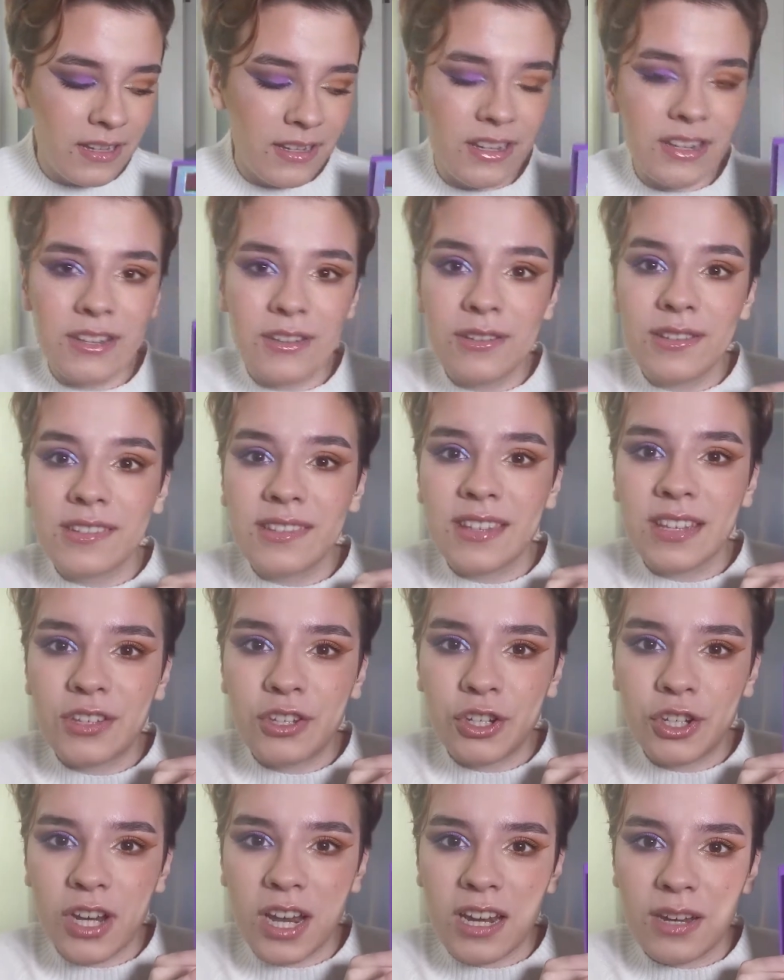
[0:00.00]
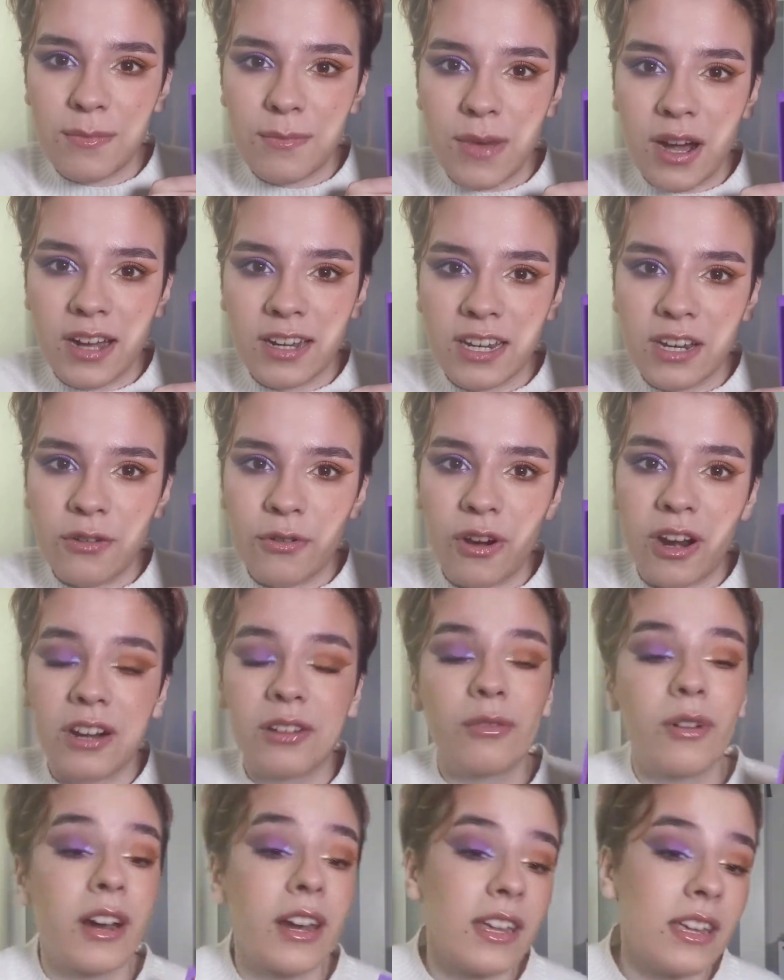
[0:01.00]
to use this shade Mardi
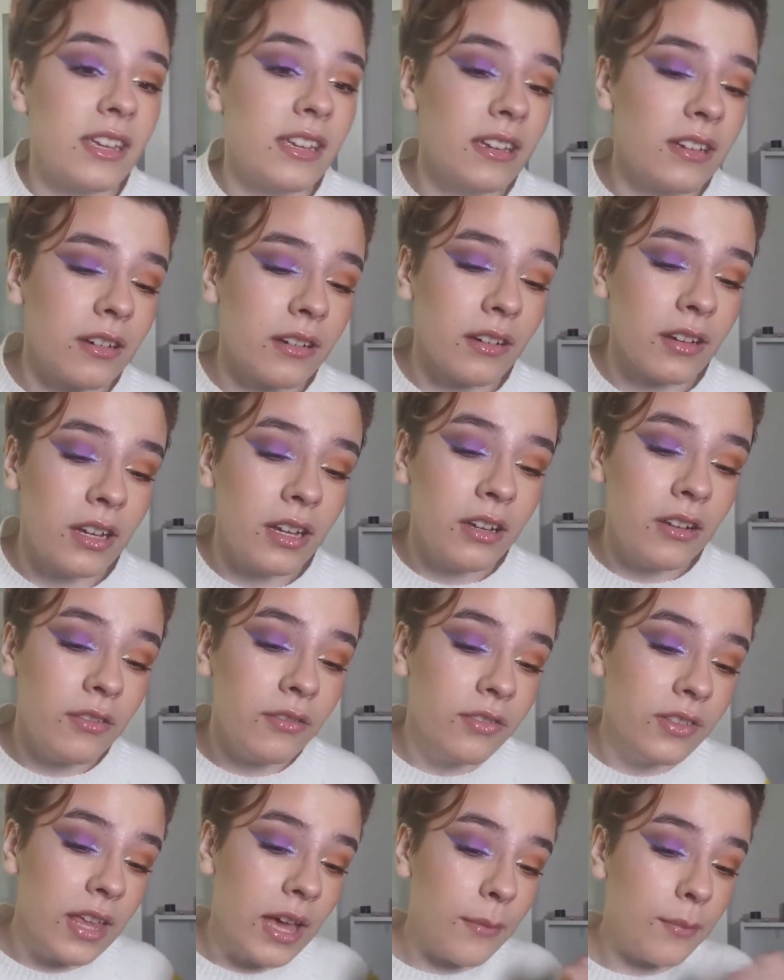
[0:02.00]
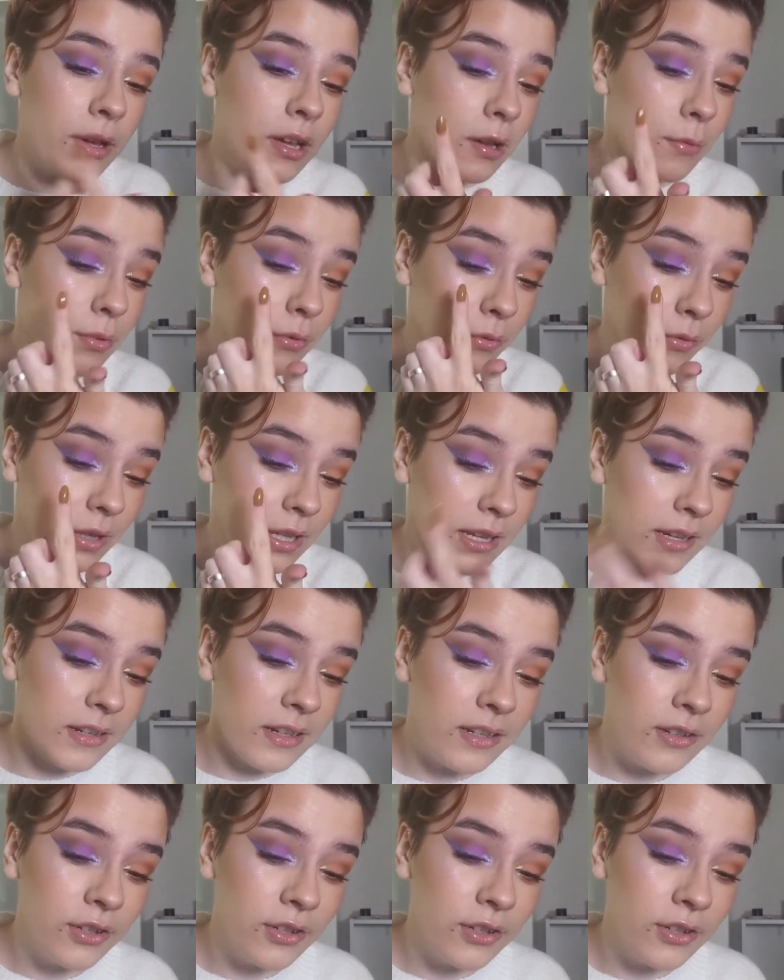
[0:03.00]
Gras right here for that purple lid